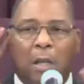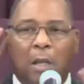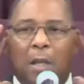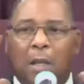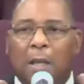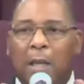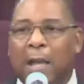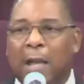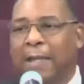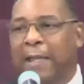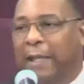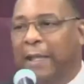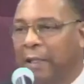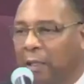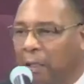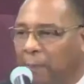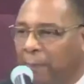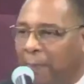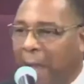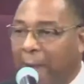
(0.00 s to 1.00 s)
I can't get
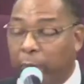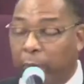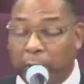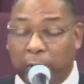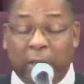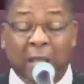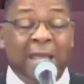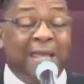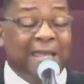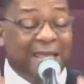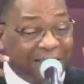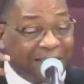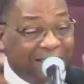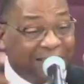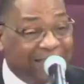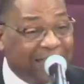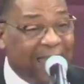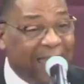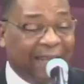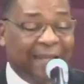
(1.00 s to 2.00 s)
a Bible reader. Is
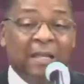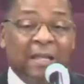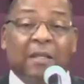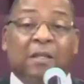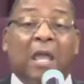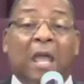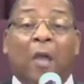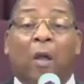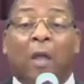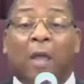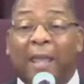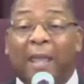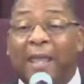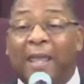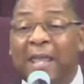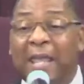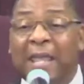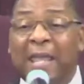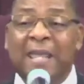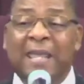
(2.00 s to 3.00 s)
that? Yeah,
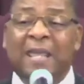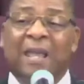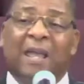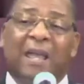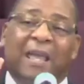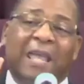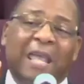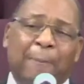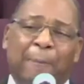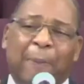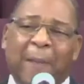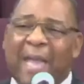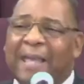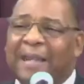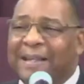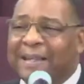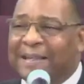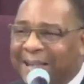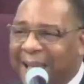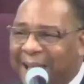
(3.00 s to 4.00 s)
he he paid
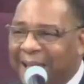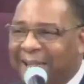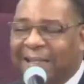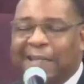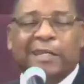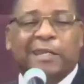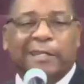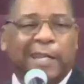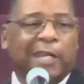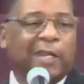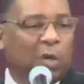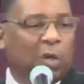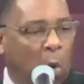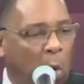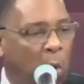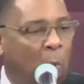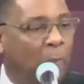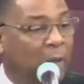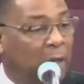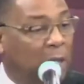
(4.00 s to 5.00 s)
a debt he didn't
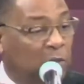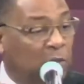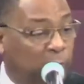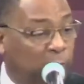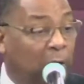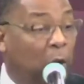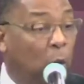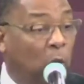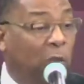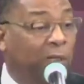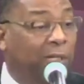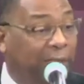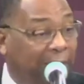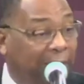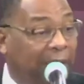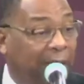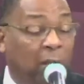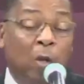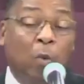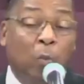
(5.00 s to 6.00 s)
owe because we owed a
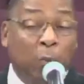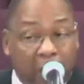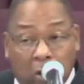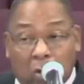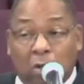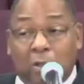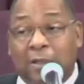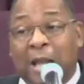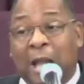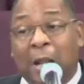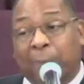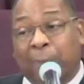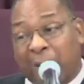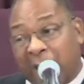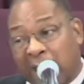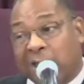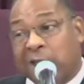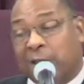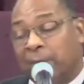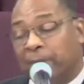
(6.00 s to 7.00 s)
debt we could not
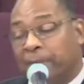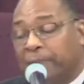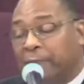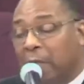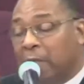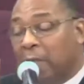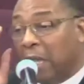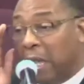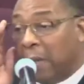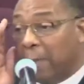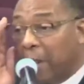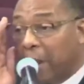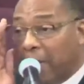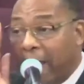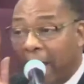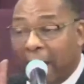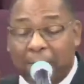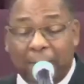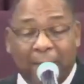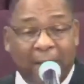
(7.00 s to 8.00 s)
pay. Am I
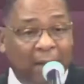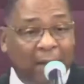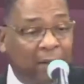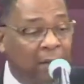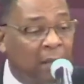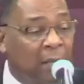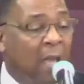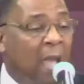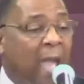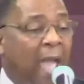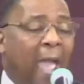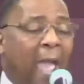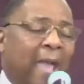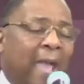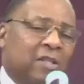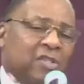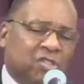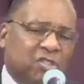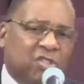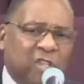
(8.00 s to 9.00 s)
right about it? And,
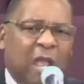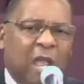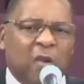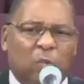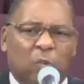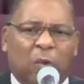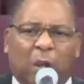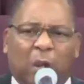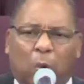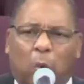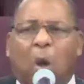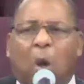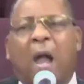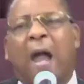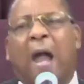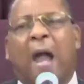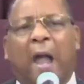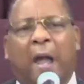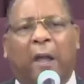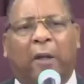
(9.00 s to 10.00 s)
and sin
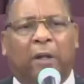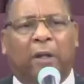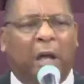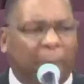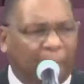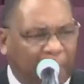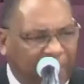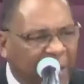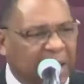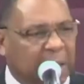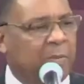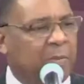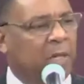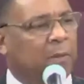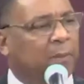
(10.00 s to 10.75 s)
required a payment.